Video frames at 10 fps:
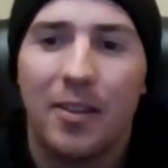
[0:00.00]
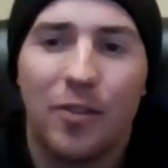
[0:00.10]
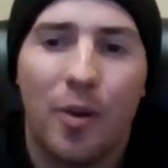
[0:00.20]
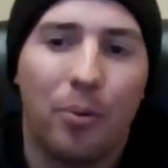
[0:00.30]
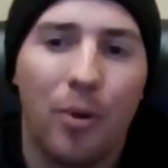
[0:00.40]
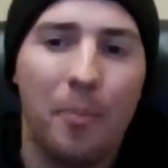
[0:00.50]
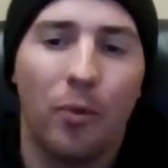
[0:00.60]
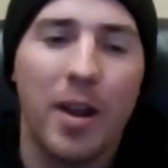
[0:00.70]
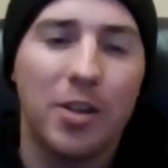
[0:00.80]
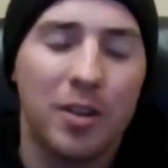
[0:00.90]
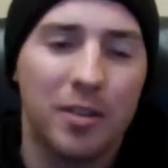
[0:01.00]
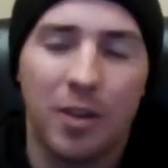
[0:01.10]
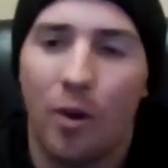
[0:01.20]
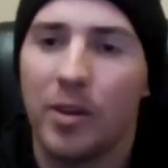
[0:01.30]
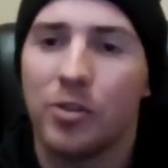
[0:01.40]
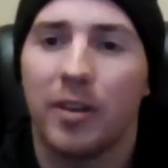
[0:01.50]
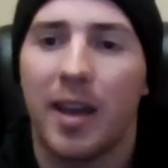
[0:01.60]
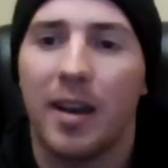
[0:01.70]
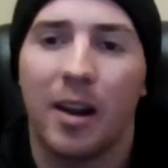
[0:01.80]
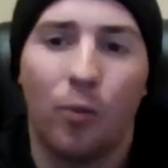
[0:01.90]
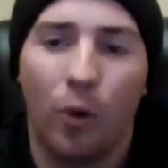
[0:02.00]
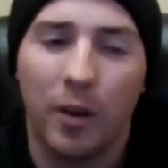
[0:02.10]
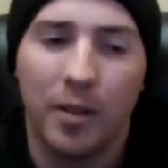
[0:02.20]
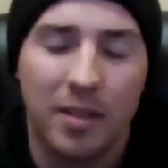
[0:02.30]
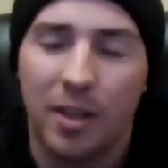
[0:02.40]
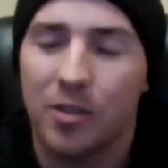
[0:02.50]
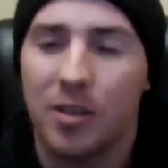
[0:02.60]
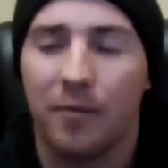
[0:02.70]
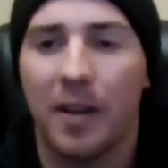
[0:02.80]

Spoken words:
the preparation is so intricate and it works at such an